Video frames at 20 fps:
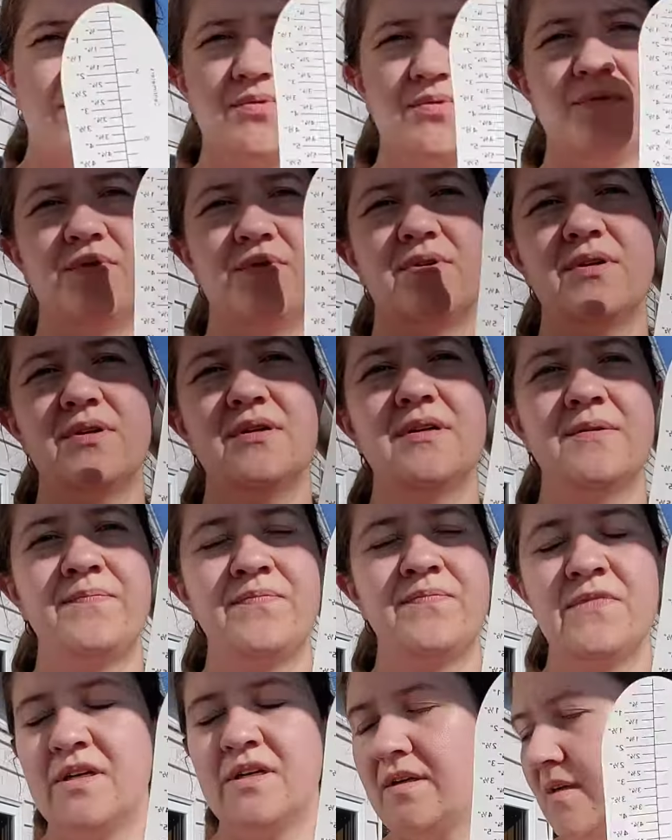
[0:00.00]
ruler
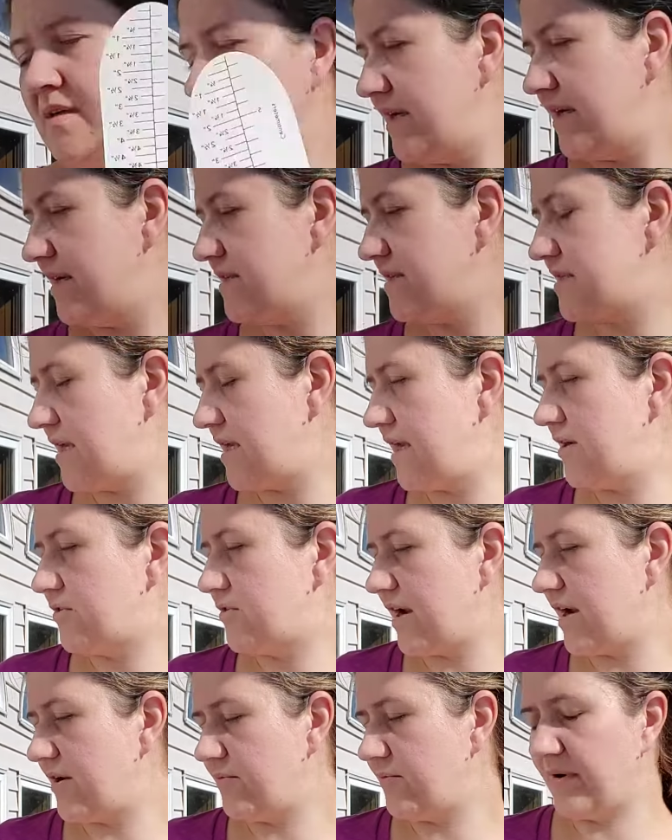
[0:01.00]
is a
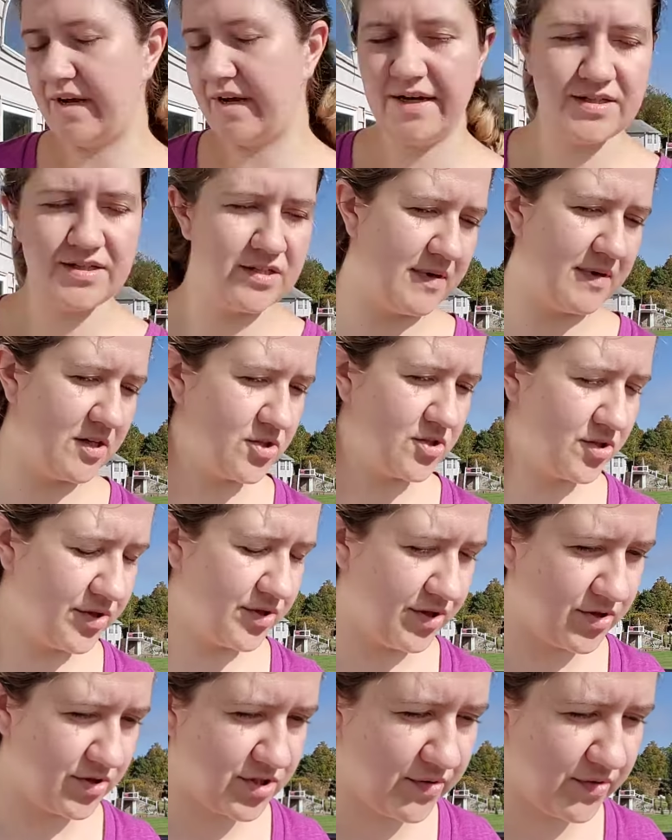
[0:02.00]
great way to measure
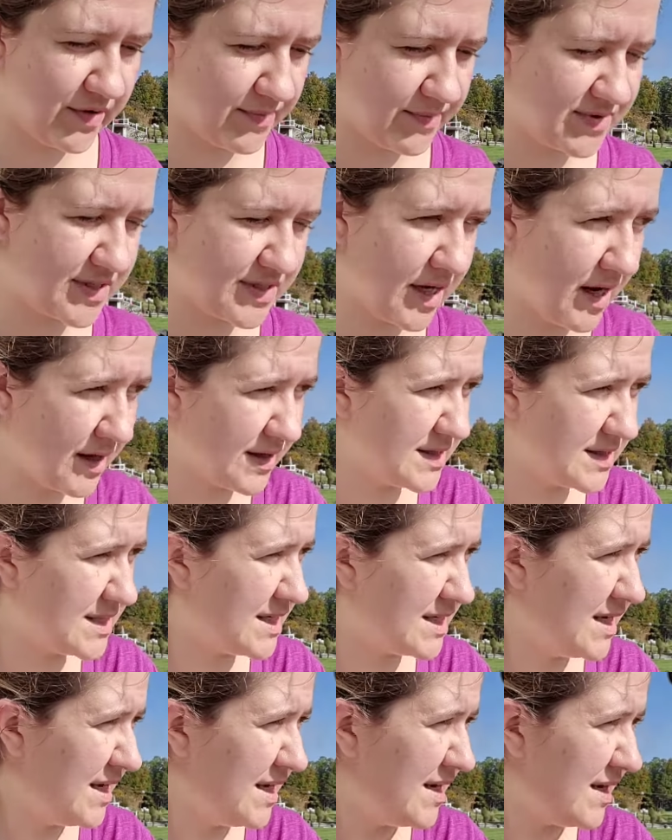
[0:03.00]
your toe up
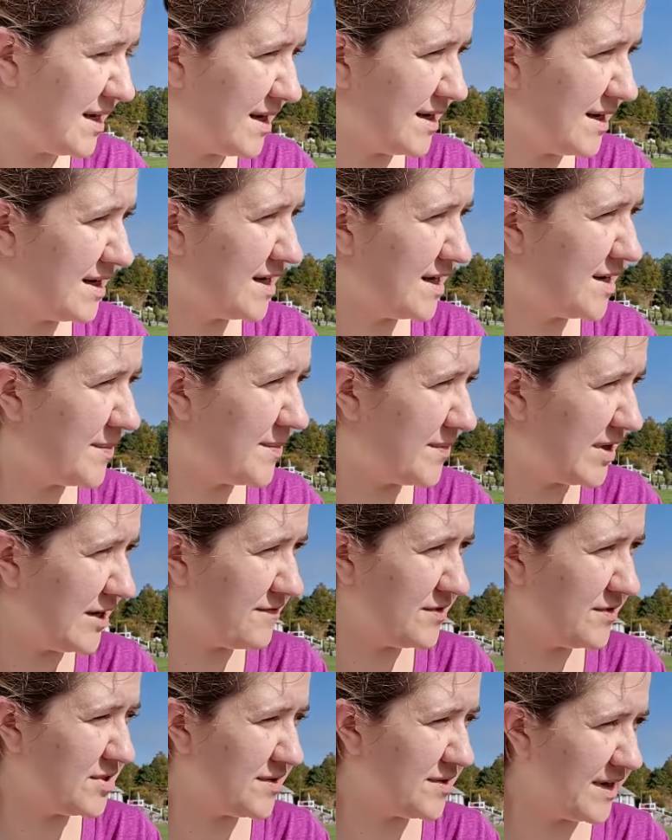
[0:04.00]
socks. Um,
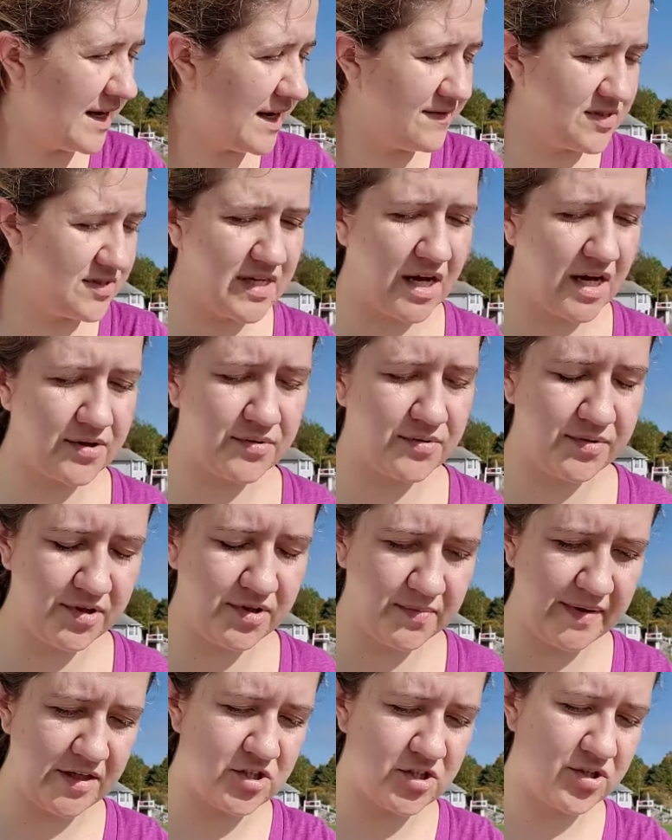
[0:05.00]
if you don't have a sock
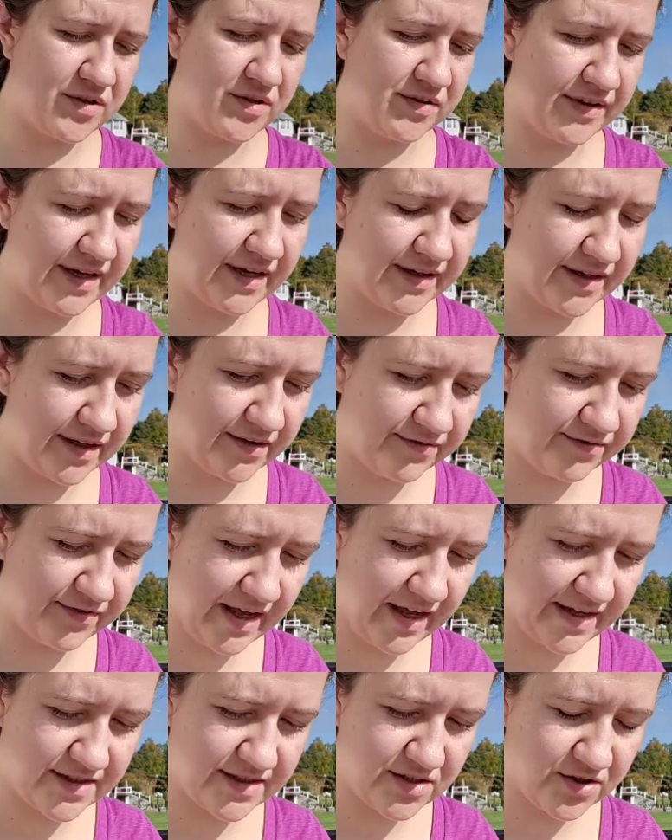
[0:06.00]
ruler, make sure you're laying it on a
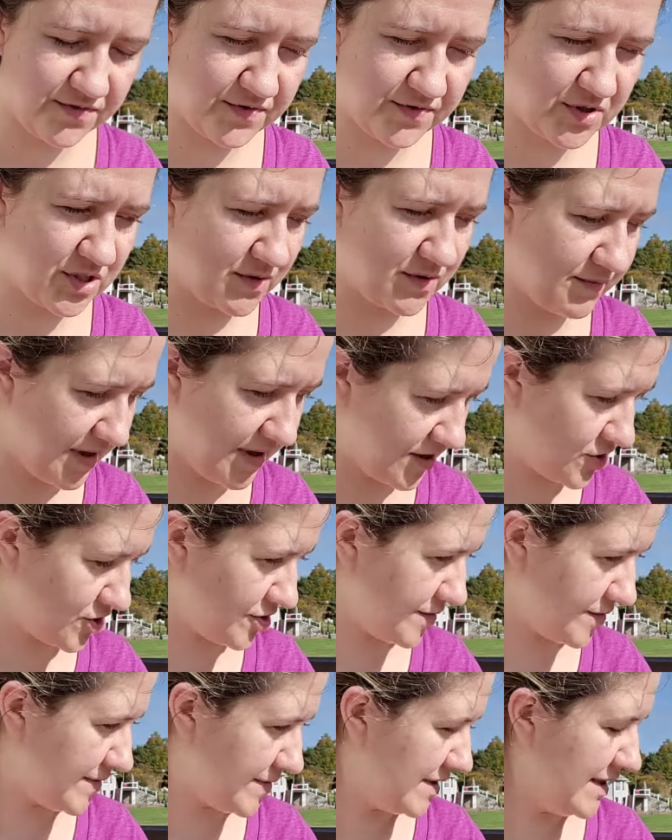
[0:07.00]
flat surface to
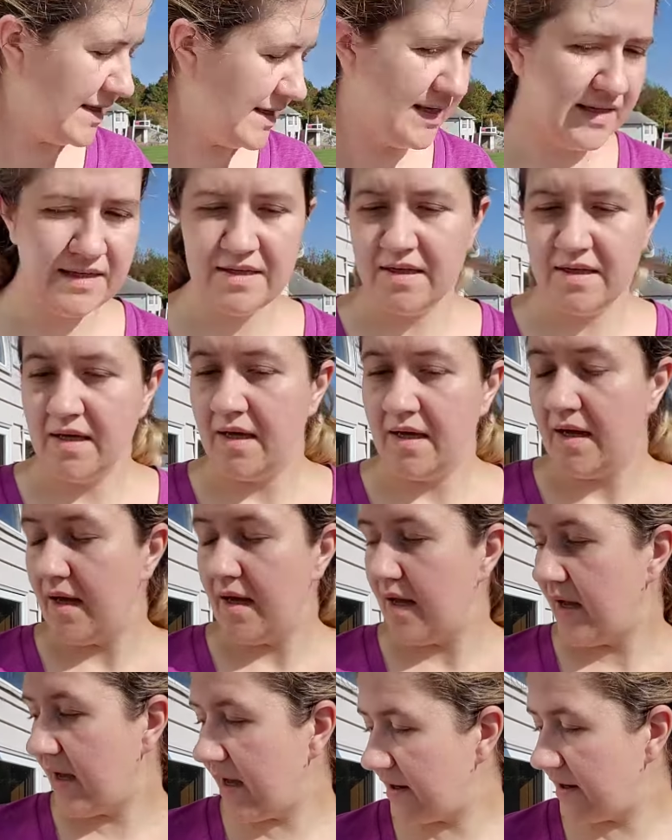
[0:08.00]
measure.
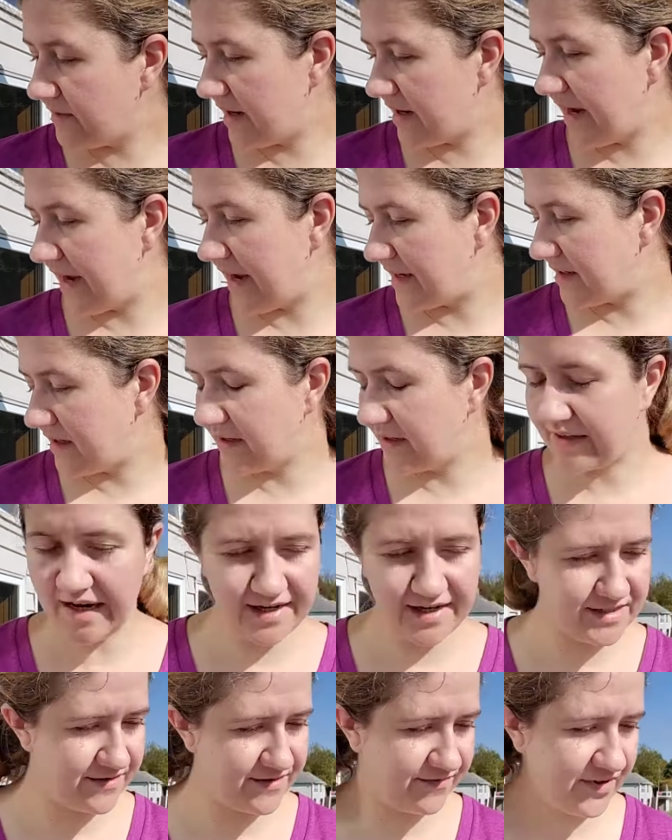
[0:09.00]
All right, all
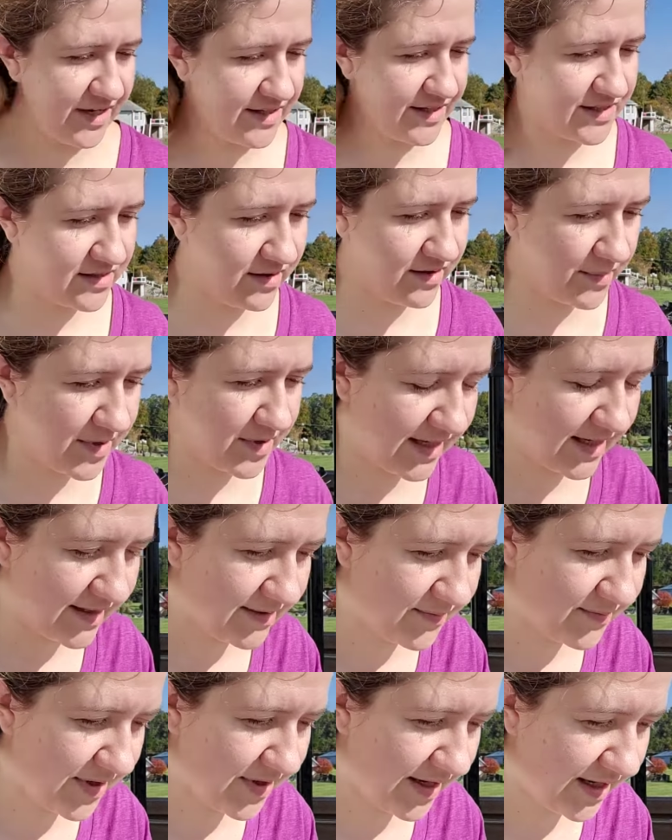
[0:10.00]
kinds of fun. So I'm gonna
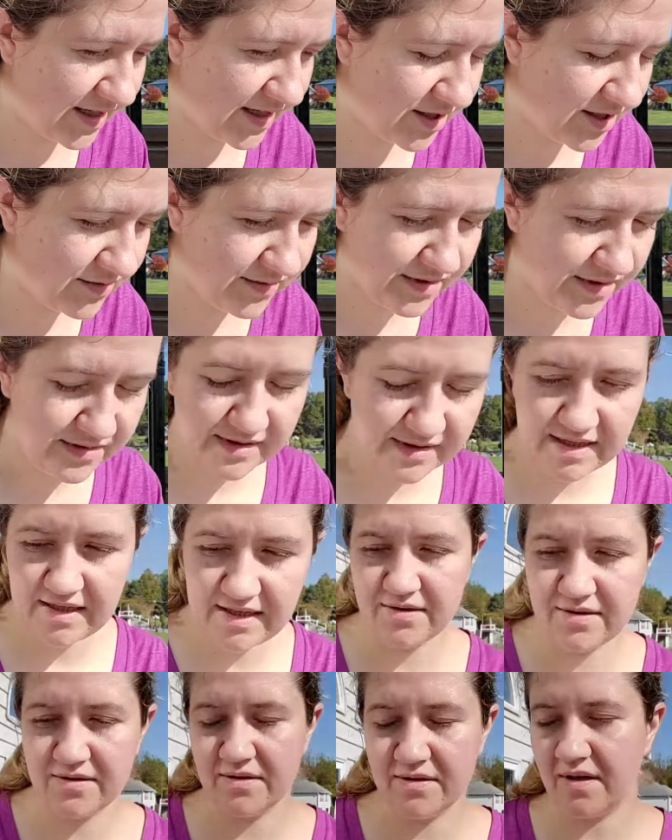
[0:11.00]
get my cute little
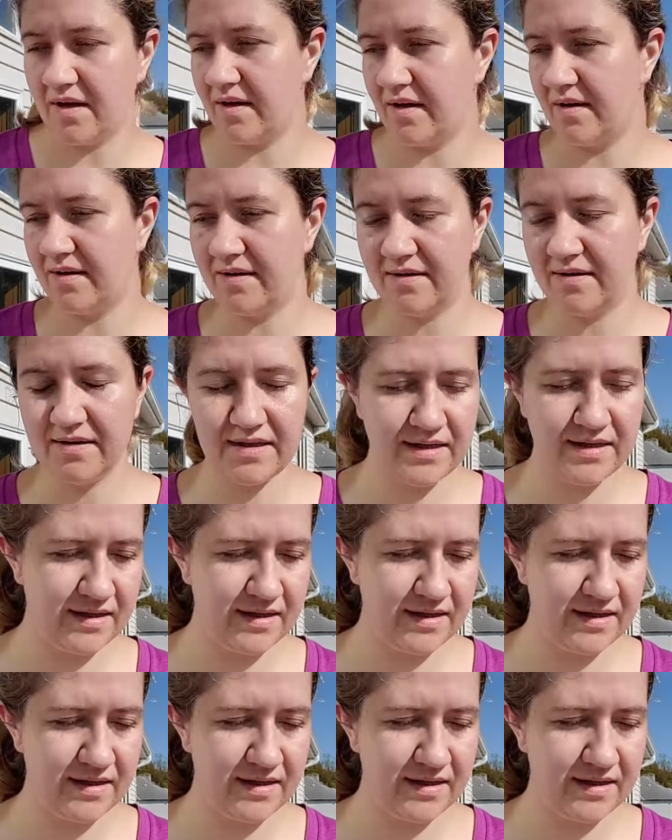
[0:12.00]
heel all